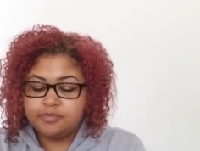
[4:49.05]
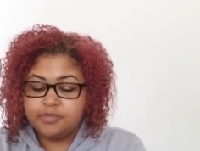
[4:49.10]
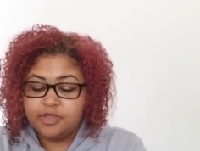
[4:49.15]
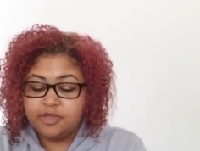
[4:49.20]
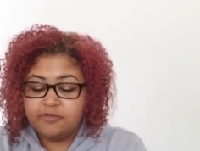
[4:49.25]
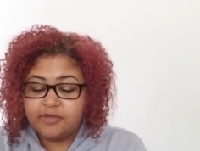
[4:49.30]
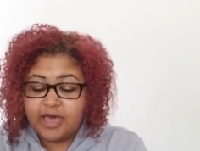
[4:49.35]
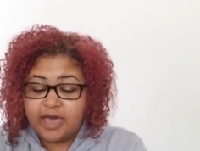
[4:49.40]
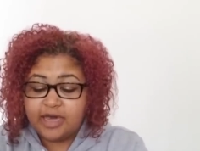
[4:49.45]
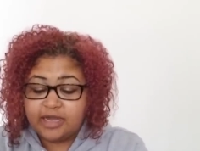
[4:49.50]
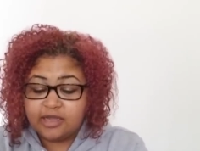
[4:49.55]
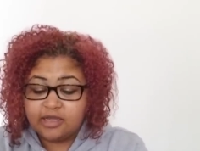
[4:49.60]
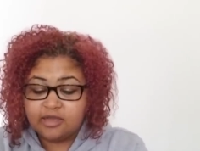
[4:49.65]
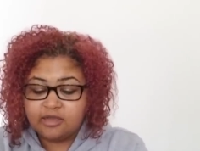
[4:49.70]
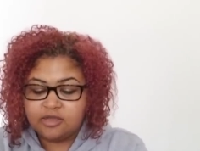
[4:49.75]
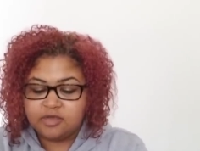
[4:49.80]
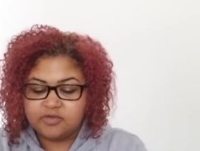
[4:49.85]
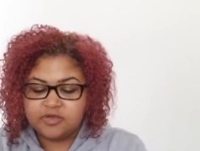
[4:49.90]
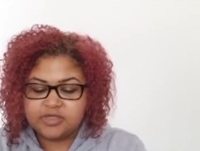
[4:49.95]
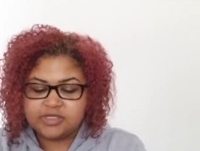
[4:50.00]
you've had
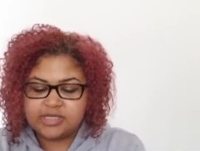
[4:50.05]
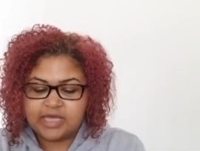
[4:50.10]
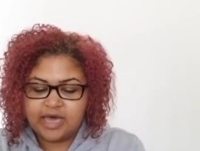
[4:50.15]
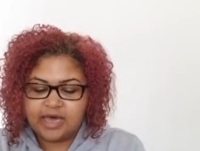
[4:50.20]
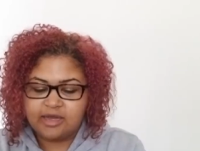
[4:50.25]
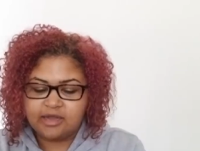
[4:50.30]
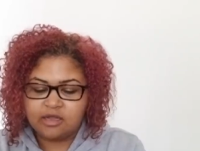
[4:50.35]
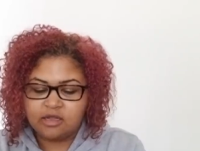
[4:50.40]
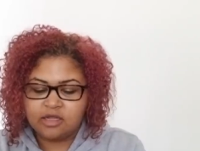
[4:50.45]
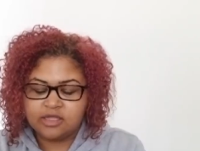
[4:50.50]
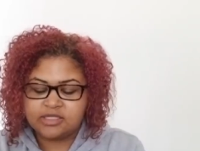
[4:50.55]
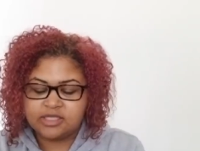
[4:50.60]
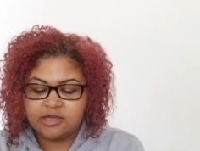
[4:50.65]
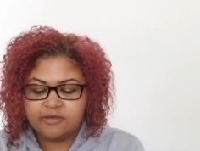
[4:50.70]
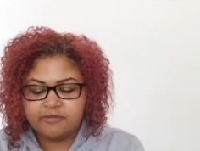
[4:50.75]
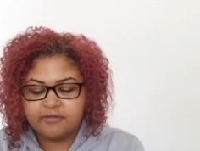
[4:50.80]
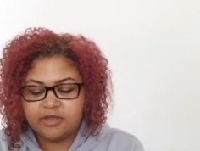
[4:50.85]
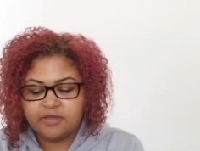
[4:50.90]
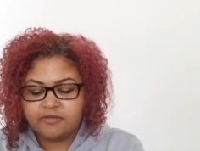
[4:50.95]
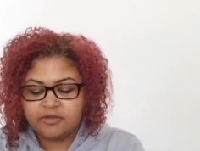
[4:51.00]
it. You've just had it.
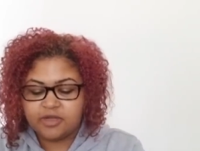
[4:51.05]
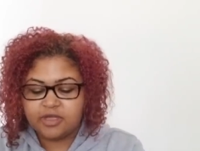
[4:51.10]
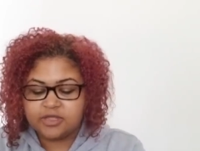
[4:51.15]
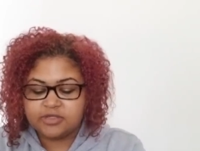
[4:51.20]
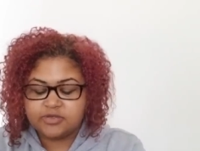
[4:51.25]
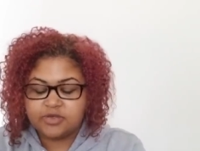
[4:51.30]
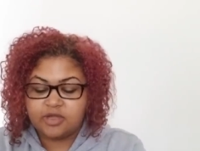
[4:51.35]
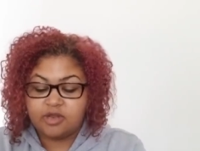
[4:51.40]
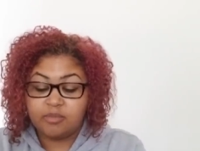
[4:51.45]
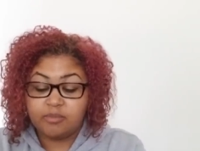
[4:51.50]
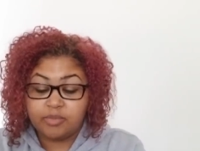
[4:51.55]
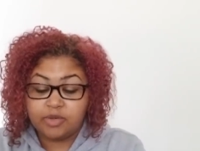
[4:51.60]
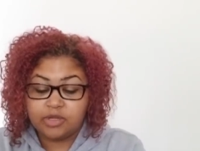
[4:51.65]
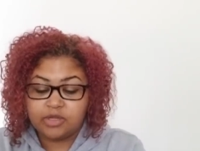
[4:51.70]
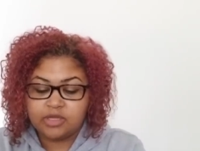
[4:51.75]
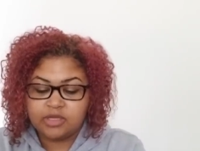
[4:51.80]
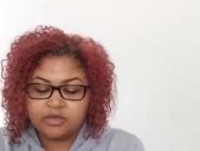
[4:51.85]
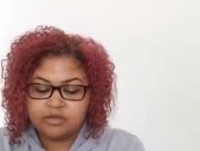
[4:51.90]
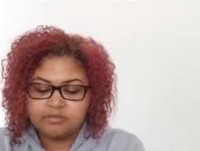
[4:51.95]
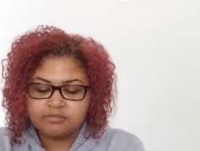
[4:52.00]
Definitely if your kids are getting
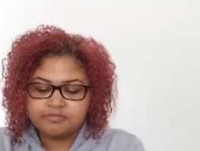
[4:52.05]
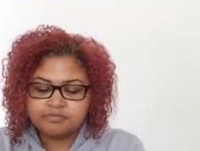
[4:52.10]
bullied.